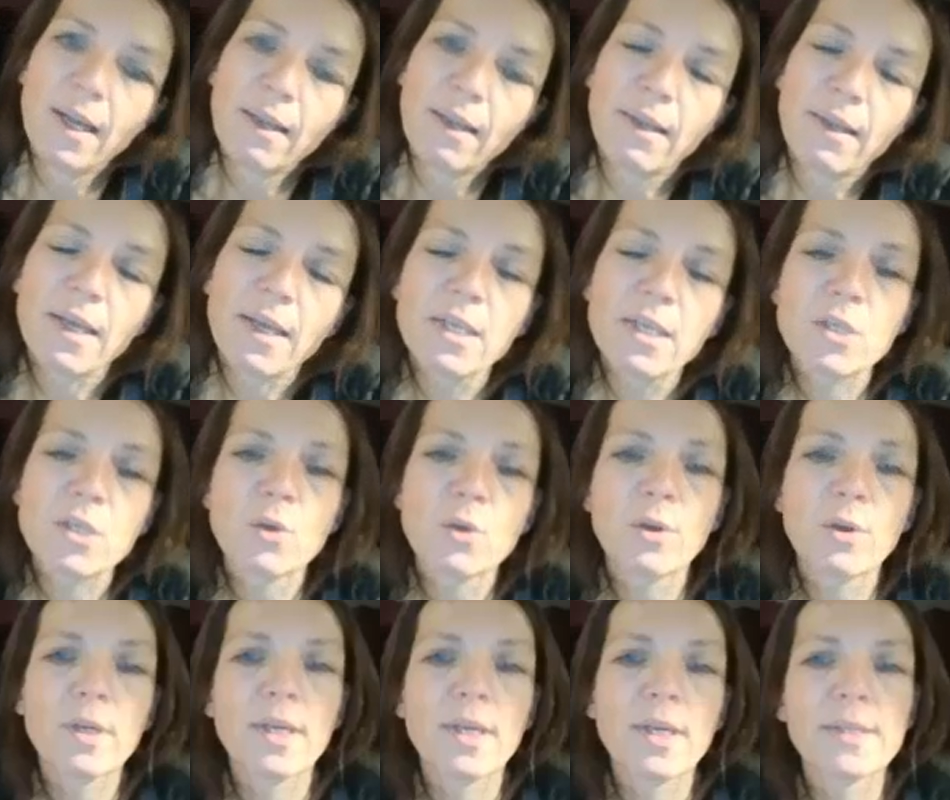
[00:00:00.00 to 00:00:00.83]
That is
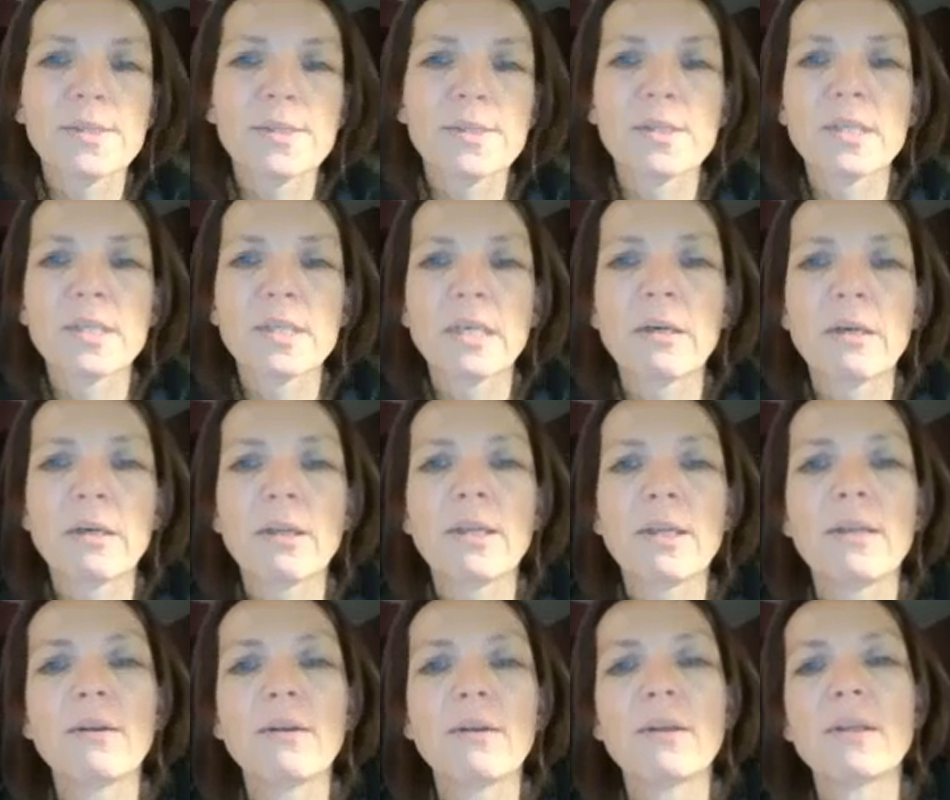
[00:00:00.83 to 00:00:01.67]
not
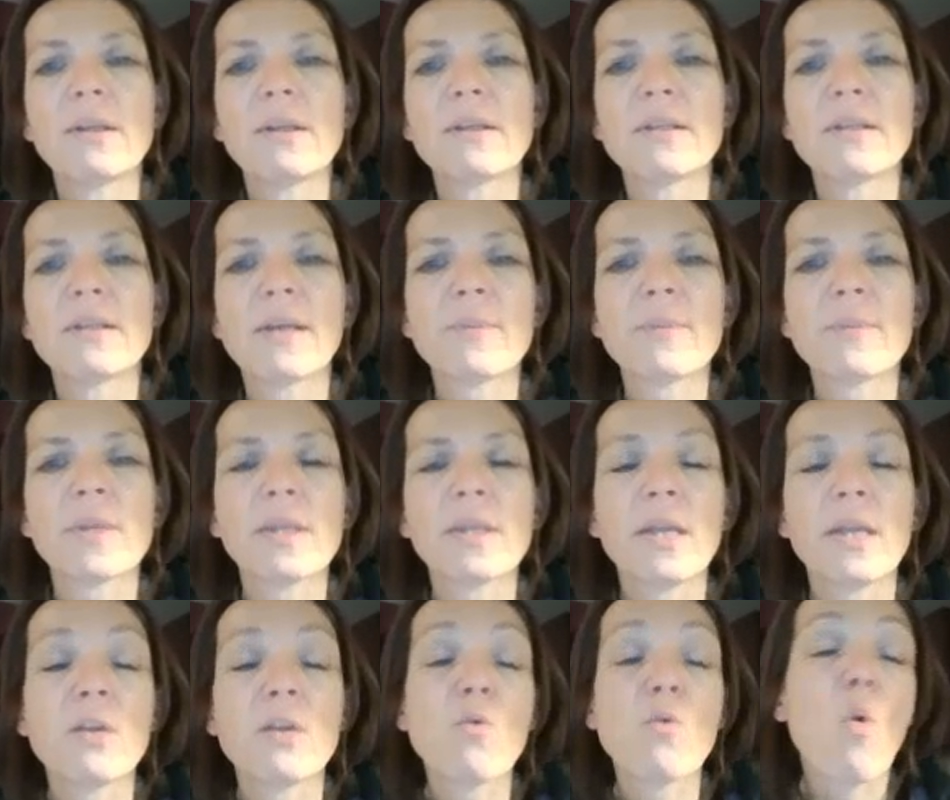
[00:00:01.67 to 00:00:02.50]
necessarily something
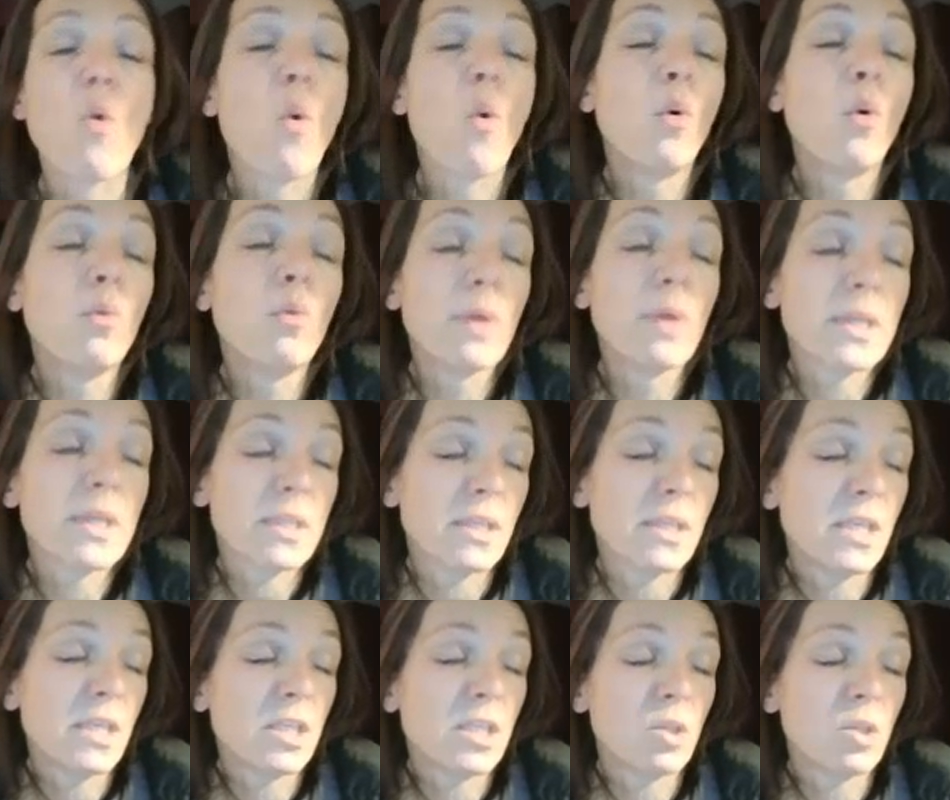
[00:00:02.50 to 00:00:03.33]
that you always
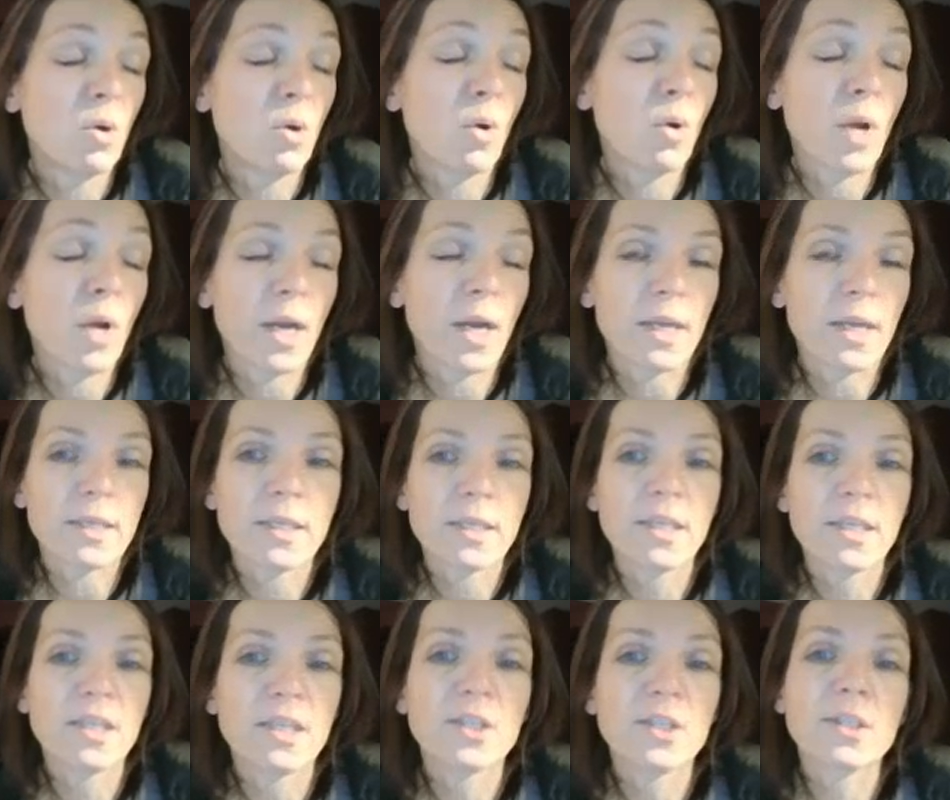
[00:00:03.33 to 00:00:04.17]
need to look at.
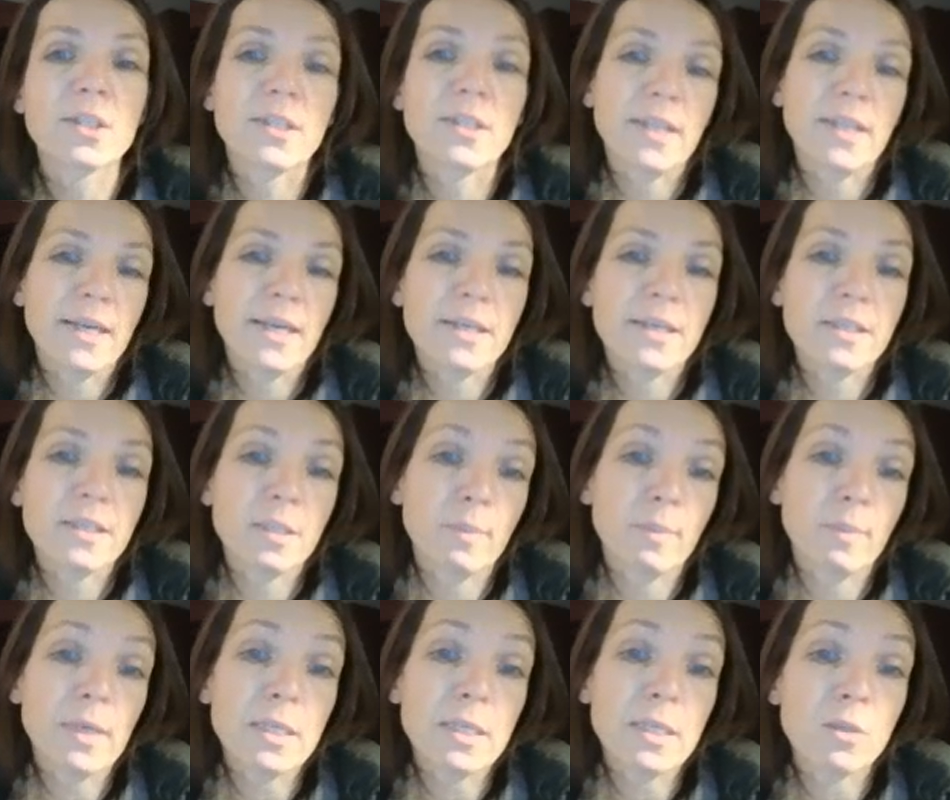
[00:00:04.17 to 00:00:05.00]
It just takes
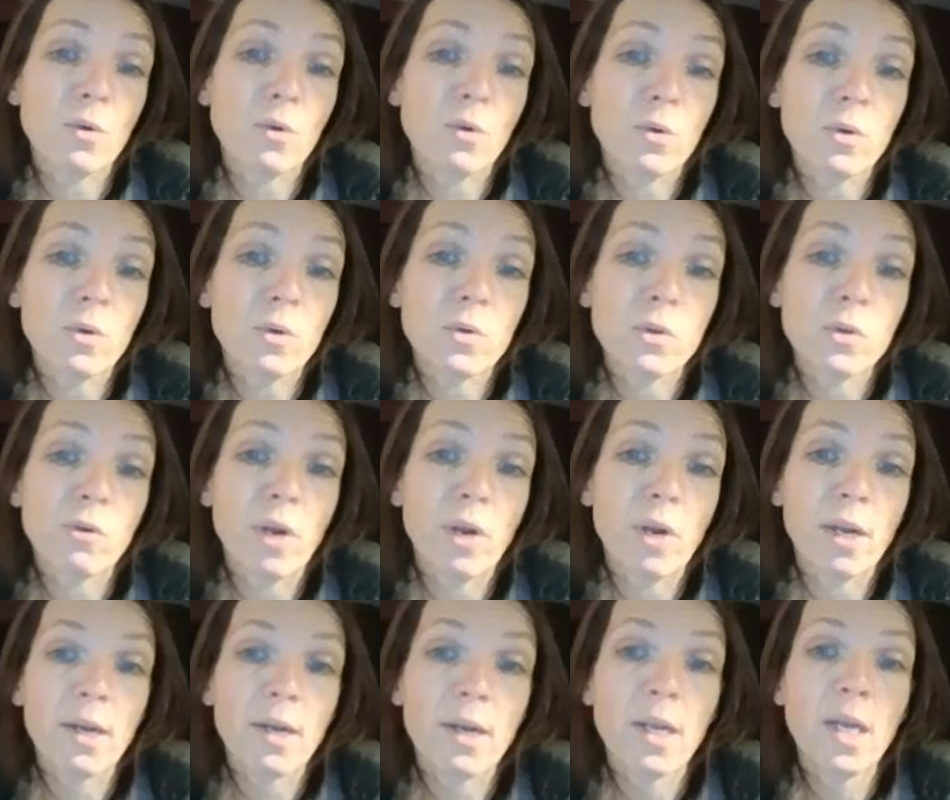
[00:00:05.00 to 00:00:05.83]
space on your
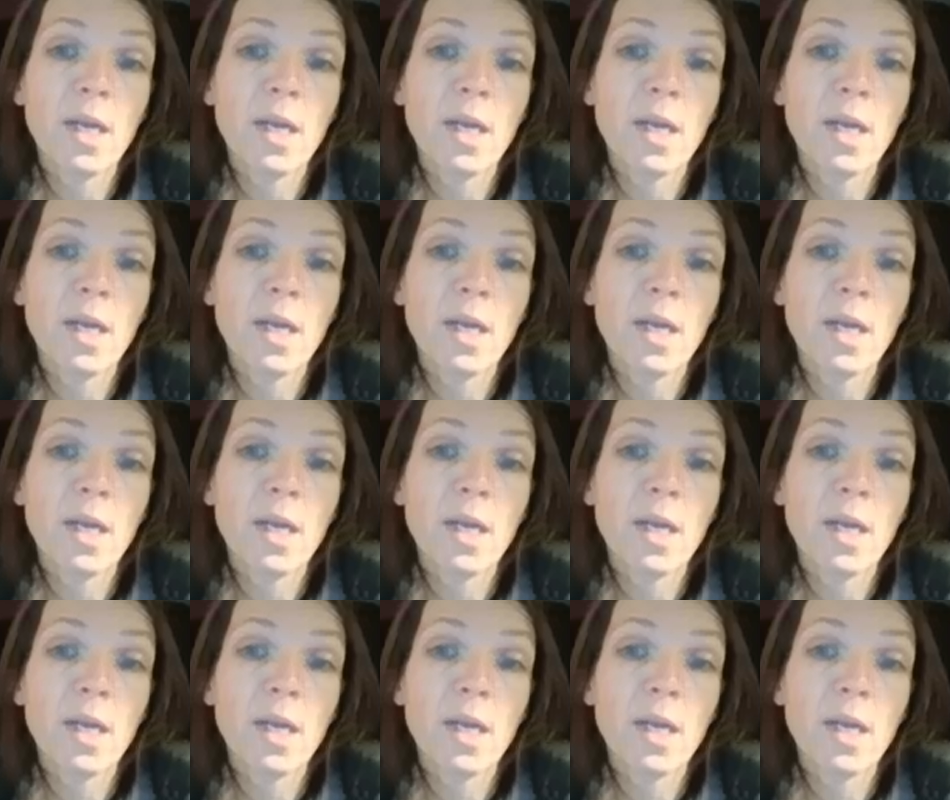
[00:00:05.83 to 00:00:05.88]
screen.